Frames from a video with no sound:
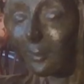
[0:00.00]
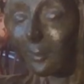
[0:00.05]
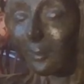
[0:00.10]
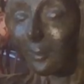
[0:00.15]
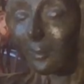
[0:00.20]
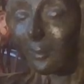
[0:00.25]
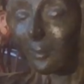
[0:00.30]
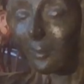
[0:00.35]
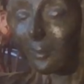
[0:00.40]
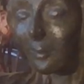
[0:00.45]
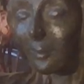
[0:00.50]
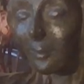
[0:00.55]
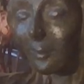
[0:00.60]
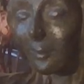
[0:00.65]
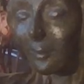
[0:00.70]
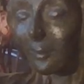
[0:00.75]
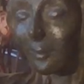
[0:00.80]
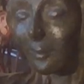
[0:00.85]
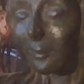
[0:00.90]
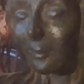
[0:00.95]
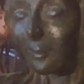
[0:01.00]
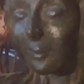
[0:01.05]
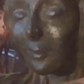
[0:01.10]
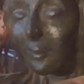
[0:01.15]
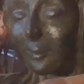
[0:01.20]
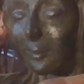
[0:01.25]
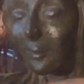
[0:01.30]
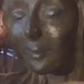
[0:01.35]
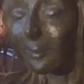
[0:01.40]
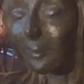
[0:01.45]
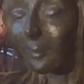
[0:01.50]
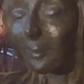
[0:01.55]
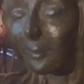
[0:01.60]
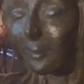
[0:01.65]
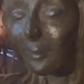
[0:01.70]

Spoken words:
(no one is talking)